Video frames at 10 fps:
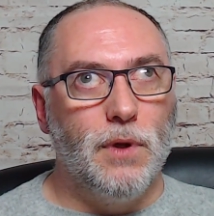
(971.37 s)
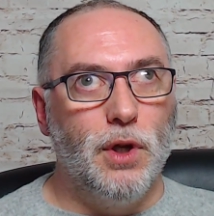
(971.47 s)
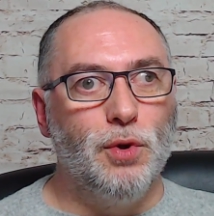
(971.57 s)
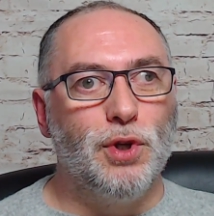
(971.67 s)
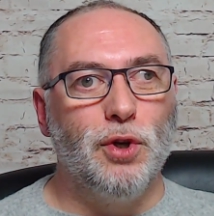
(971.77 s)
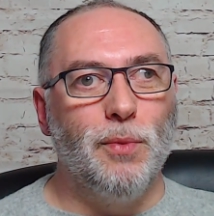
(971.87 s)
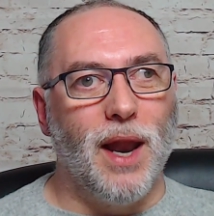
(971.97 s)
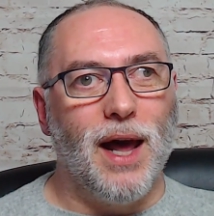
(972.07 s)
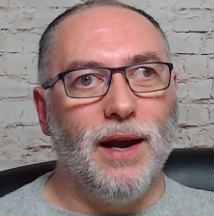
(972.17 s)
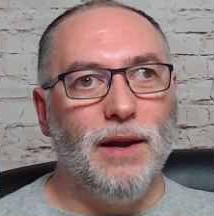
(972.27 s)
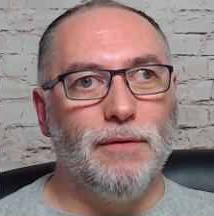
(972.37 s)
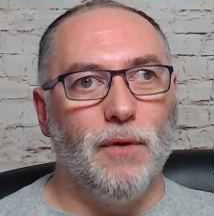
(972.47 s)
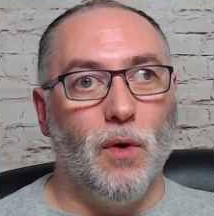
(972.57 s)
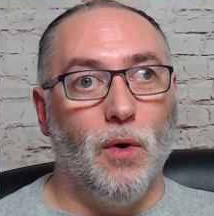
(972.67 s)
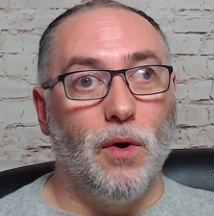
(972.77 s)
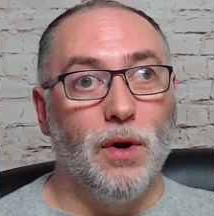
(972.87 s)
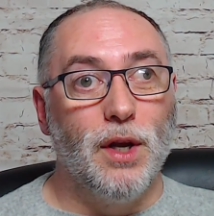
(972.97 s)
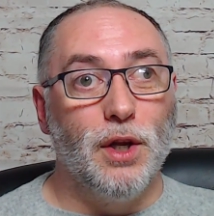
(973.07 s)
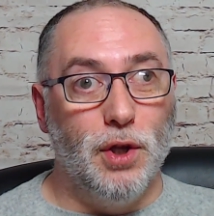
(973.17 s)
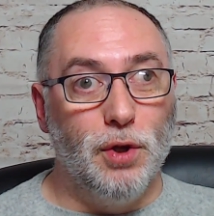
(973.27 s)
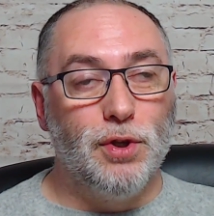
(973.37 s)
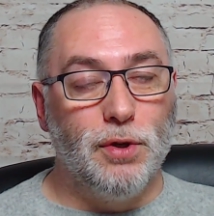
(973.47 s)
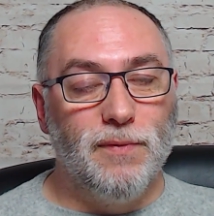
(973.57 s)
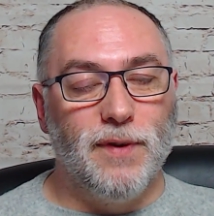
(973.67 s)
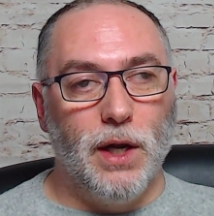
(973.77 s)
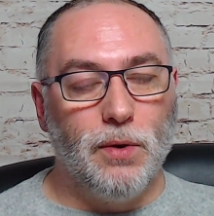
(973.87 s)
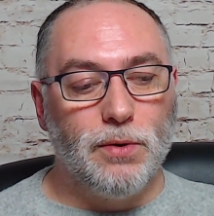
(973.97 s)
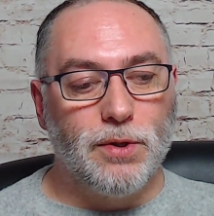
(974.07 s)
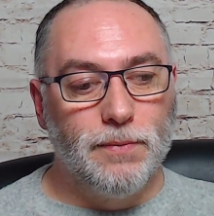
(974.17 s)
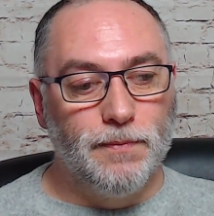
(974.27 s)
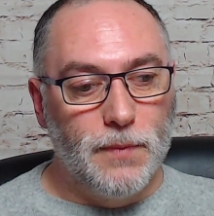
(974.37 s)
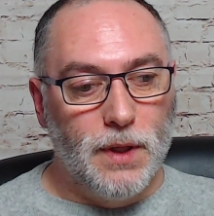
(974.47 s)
YouTube live or YouTube videos,